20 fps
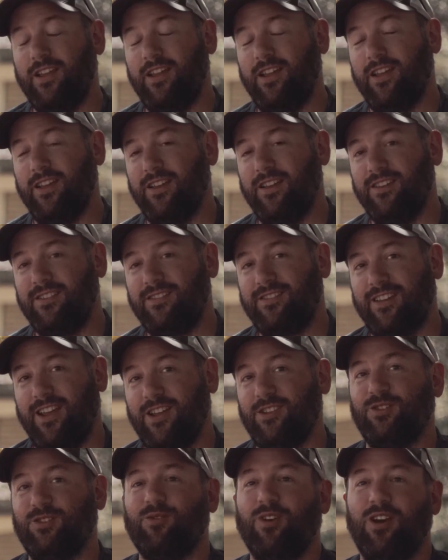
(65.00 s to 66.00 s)
It's
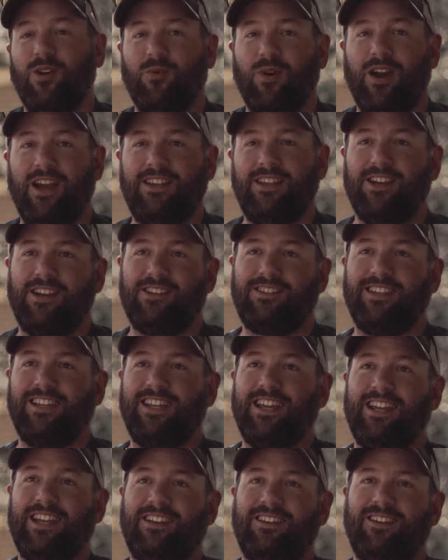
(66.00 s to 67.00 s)
a great way just to
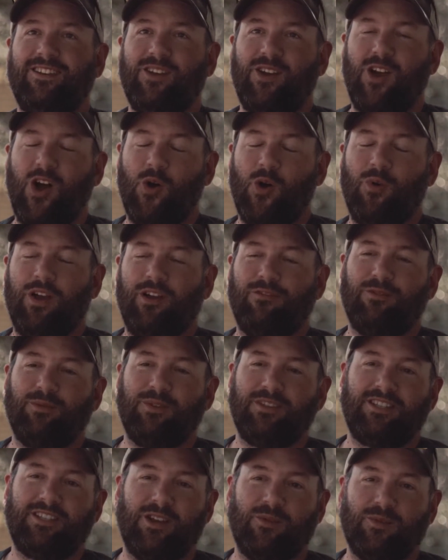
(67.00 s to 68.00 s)
get away from
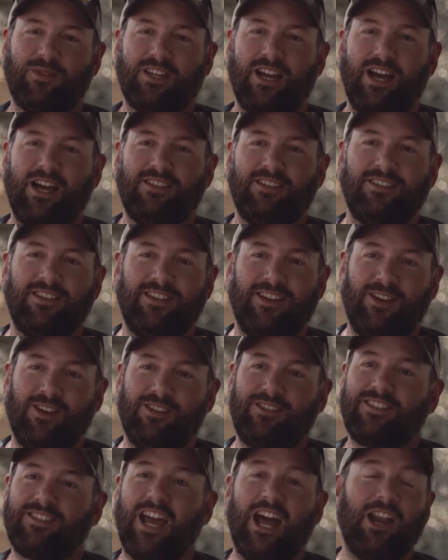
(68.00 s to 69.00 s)
the state of Wisconsin,
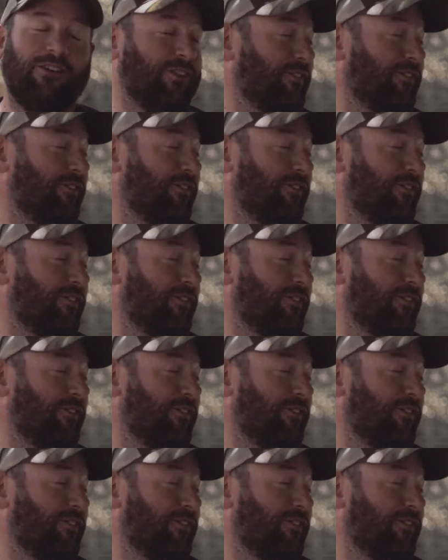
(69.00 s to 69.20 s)
and it's kind of